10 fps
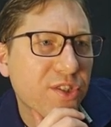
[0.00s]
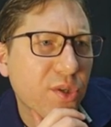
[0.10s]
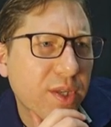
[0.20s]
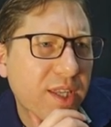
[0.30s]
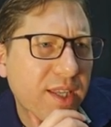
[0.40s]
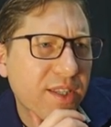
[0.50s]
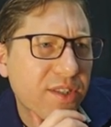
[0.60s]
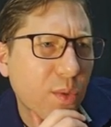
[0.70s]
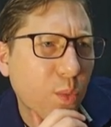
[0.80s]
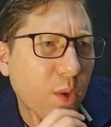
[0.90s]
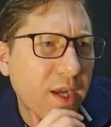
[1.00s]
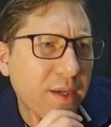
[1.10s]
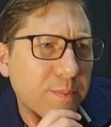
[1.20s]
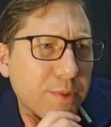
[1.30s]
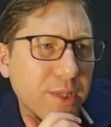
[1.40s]
So he is a
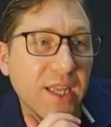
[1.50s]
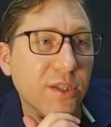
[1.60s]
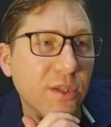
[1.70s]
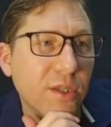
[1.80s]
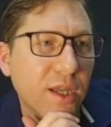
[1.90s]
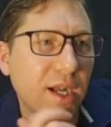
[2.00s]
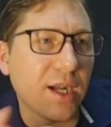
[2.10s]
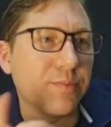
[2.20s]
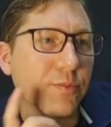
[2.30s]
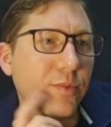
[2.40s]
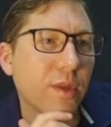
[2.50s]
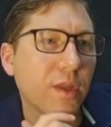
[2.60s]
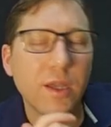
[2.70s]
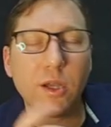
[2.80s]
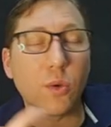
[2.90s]
white-black
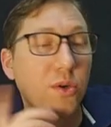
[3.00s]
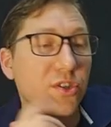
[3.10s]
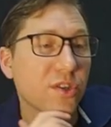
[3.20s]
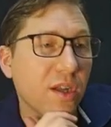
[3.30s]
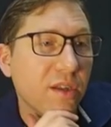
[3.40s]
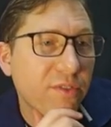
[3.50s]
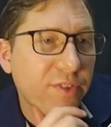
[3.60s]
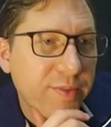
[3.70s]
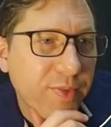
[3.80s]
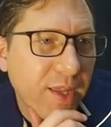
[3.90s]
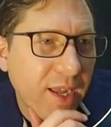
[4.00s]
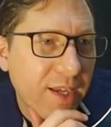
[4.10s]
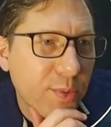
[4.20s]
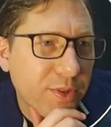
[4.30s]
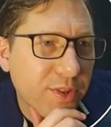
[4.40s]
Orzhov. I
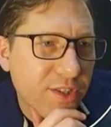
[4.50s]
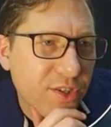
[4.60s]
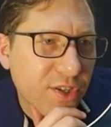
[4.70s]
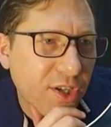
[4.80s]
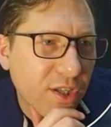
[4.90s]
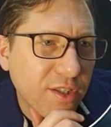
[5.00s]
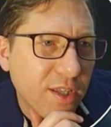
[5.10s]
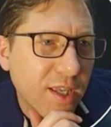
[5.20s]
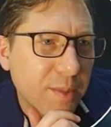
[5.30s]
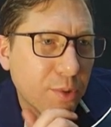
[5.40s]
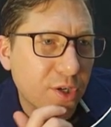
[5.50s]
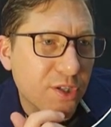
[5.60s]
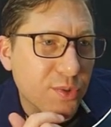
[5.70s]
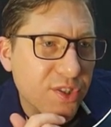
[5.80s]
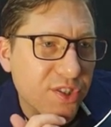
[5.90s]
know what things are called.
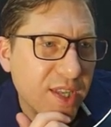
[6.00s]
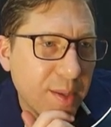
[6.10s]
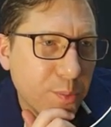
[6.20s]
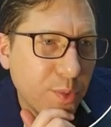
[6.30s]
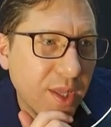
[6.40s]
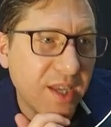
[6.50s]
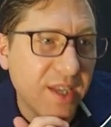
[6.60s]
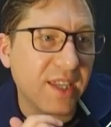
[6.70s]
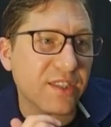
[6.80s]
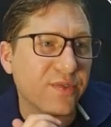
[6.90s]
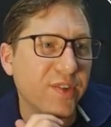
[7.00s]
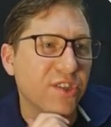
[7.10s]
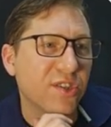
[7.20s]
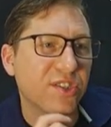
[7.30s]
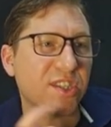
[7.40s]
Partners with Sam, and he has
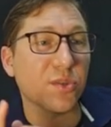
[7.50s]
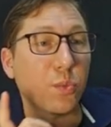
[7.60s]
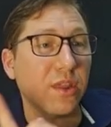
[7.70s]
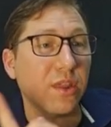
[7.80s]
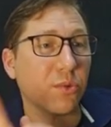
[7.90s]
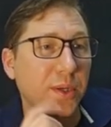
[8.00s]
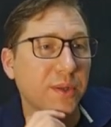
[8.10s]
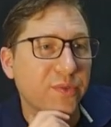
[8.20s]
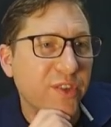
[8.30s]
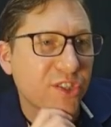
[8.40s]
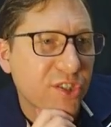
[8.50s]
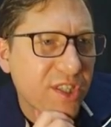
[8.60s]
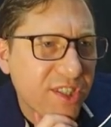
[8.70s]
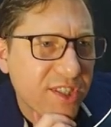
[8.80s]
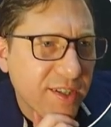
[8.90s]
Vigilance. He's a 1/3 with
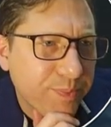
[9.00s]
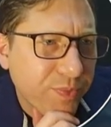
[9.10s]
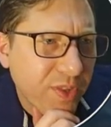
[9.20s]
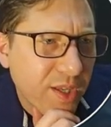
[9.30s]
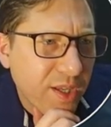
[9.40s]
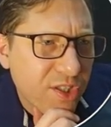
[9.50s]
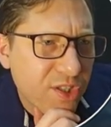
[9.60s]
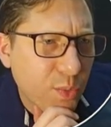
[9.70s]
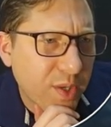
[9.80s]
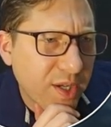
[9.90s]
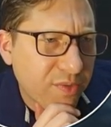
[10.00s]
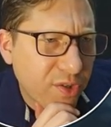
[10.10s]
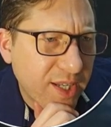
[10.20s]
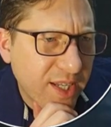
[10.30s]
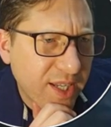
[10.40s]
Vigilance. So whenever
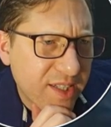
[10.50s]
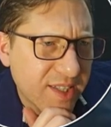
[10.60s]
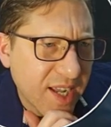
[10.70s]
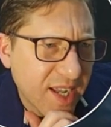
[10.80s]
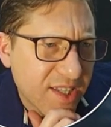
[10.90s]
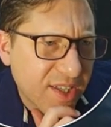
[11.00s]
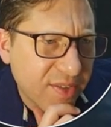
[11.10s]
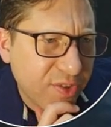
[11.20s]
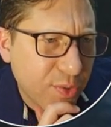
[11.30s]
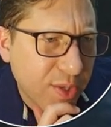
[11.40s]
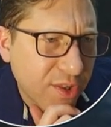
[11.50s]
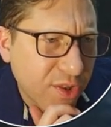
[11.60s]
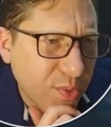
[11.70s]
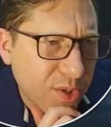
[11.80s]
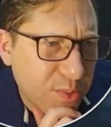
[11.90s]
he attacks, if you gain
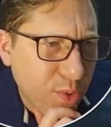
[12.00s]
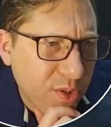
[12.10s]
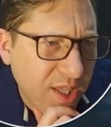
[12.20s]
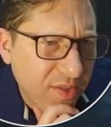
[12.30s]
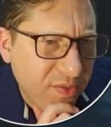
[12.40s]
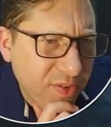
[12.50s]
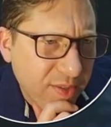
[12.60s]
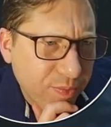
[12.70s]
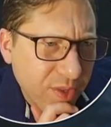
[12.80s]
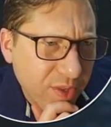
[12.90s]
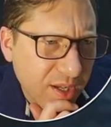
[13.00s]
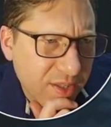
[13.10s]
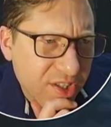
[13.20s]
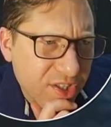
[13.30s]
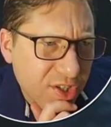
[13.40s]
3 or more life
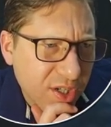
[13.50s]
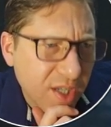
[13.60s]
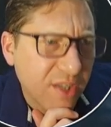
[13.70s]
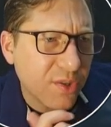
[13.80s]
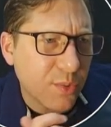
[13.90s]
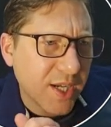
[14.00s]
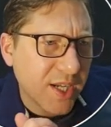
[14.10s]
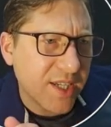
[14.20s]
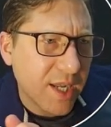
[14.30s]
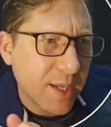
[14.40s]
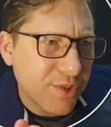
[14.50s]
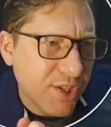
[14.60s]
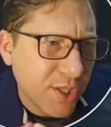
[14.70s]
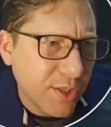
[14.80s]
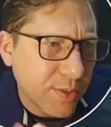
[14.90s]
this turn, the ring tempts
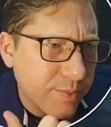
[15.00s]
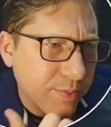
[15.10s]
you.